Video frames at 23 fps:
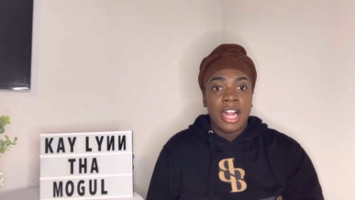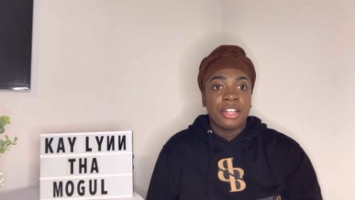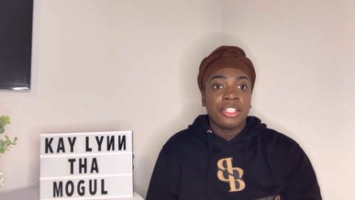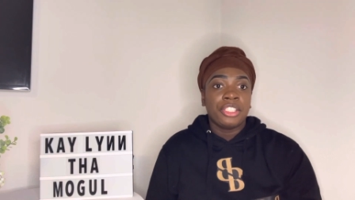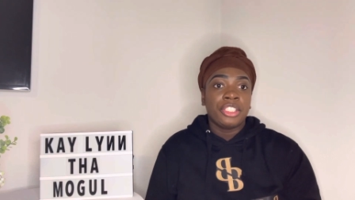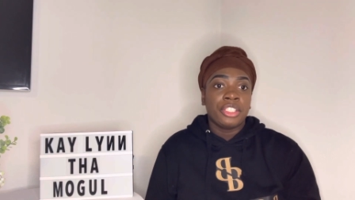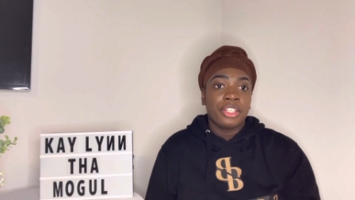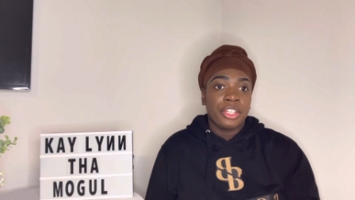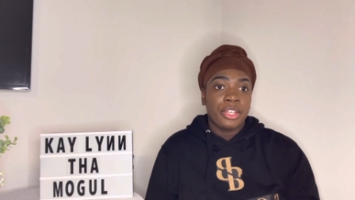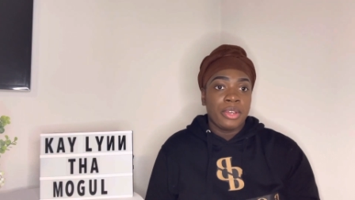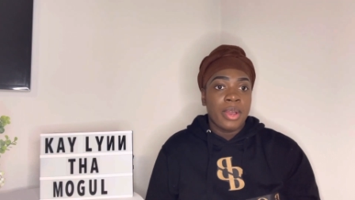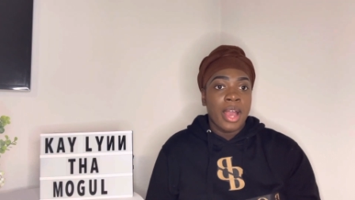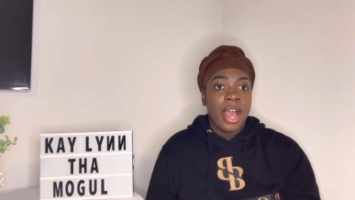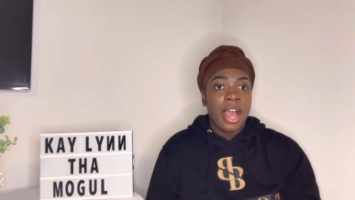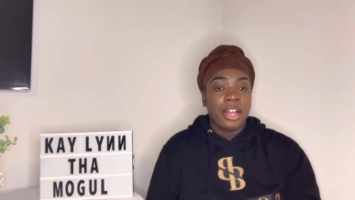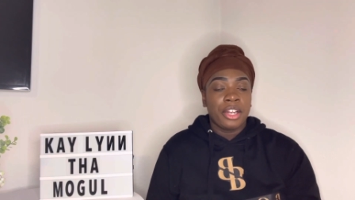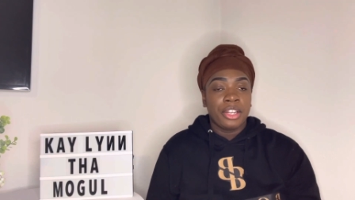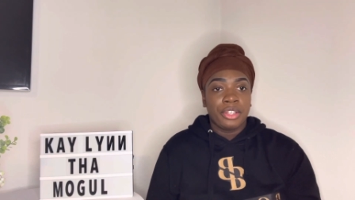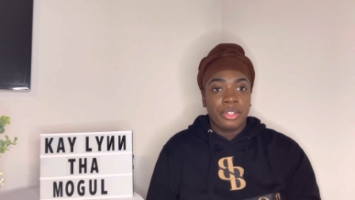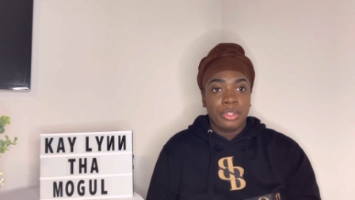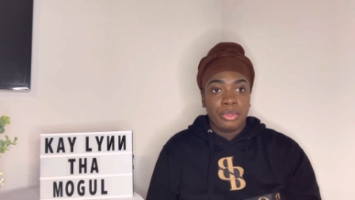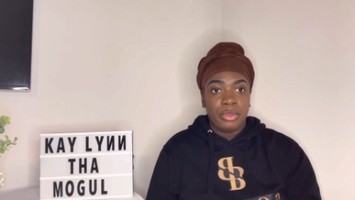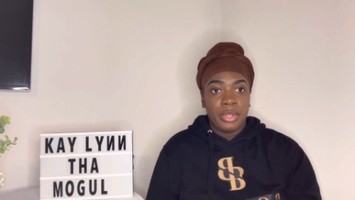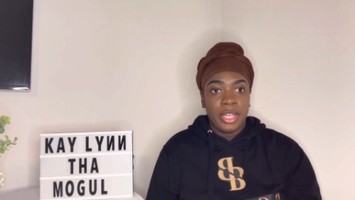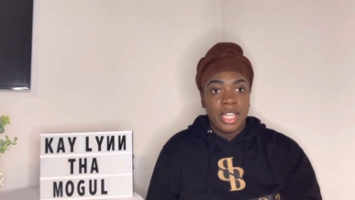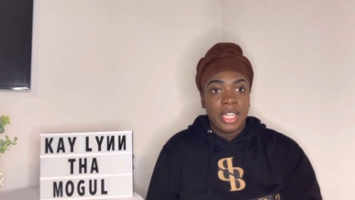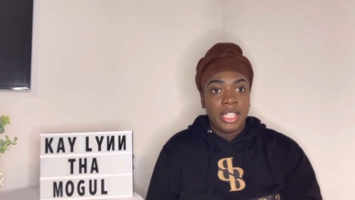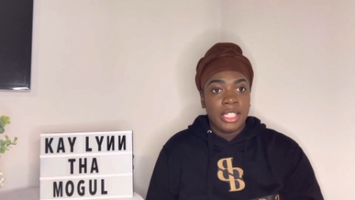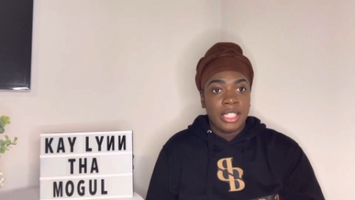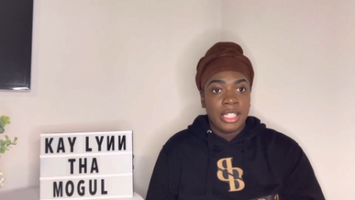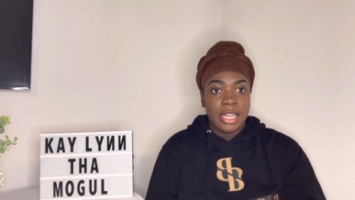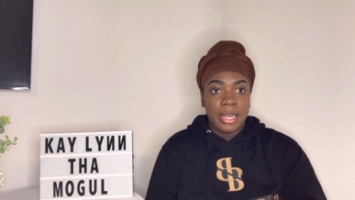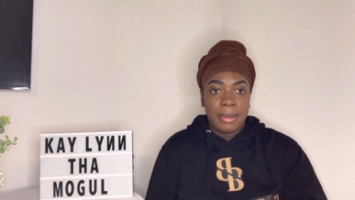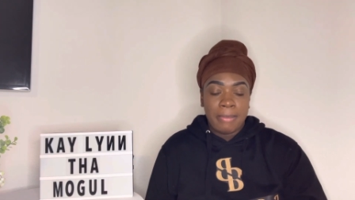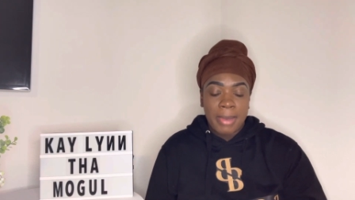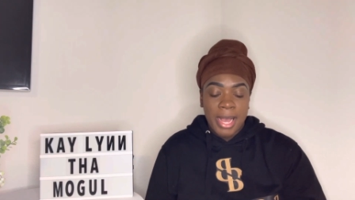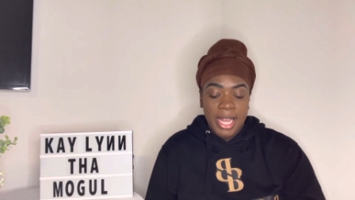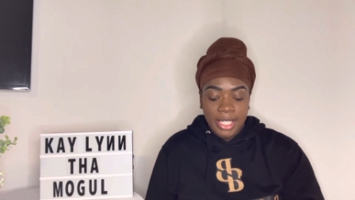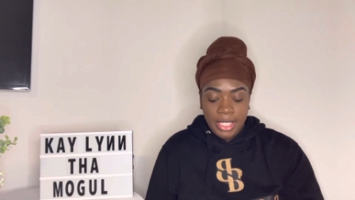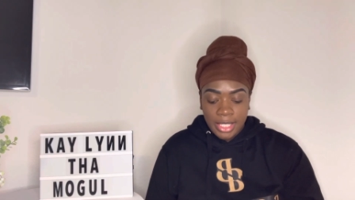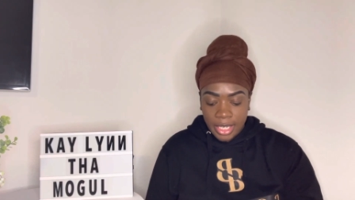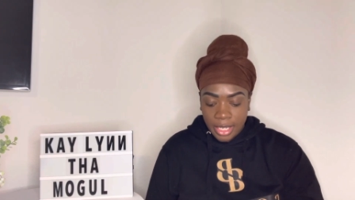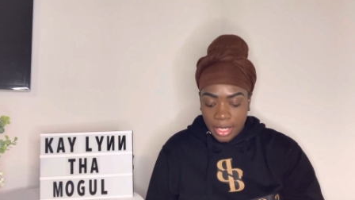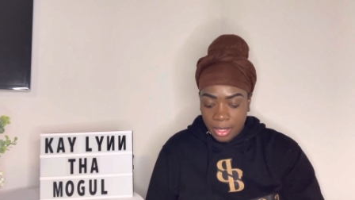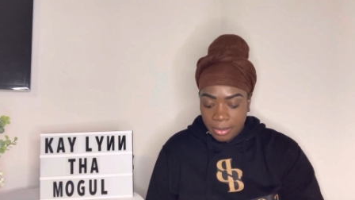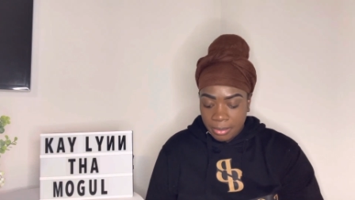show you how to do it step by
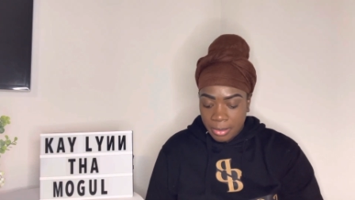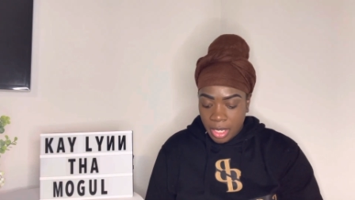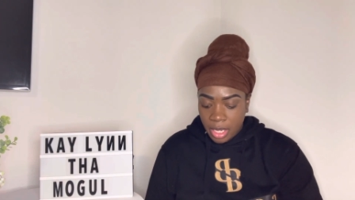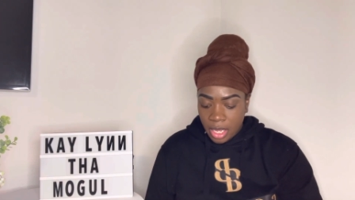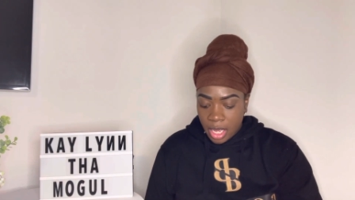step.